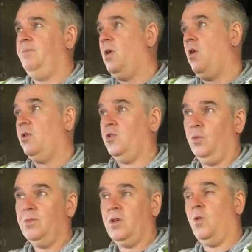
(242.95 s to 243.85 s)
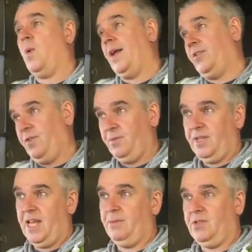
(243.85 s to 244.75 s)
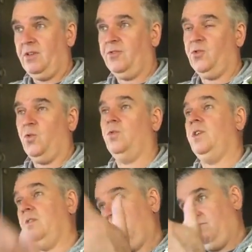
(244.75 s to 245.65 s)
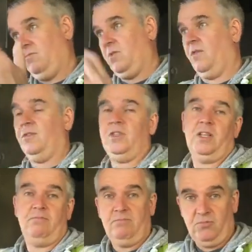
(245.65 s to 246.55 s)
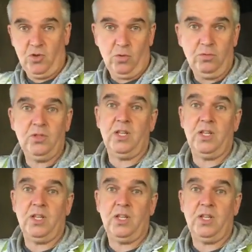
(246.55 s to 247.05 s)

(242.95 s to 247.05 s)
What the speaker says: parks up, so I wait for him to get himself sorted, and obviously done,